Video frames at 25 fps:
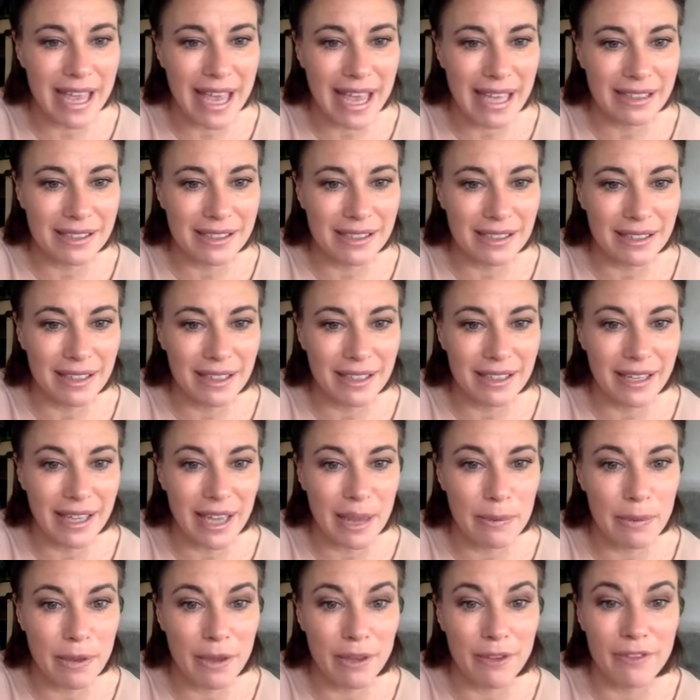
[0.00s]
Excellent.
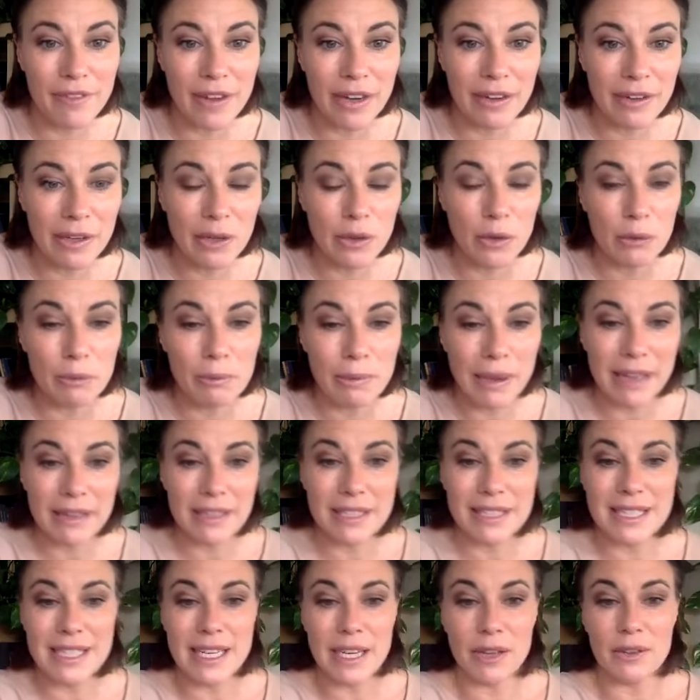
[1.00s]
Keeping a very good,
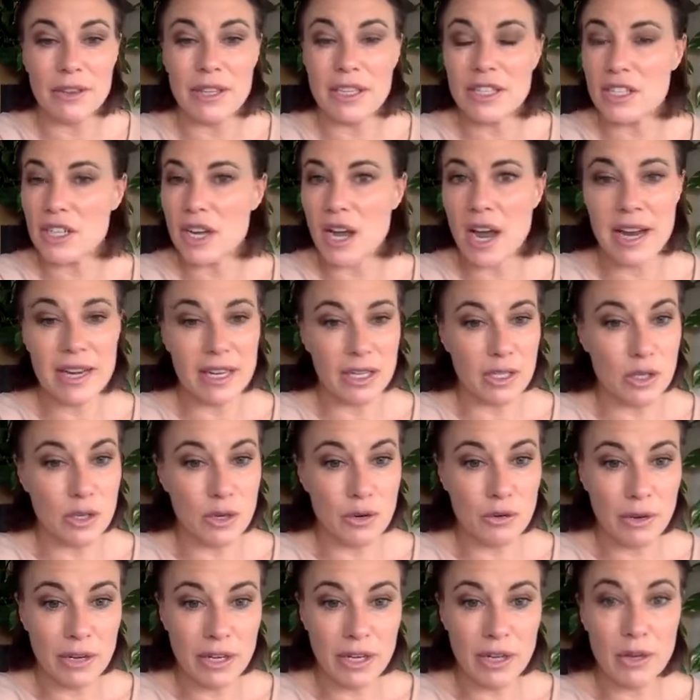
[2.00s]
balanced, healthy diet is
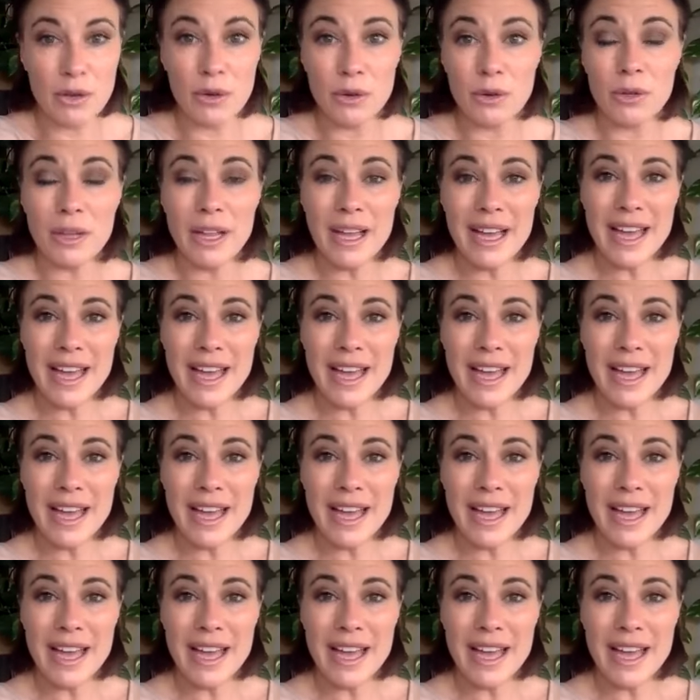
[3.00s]
critical.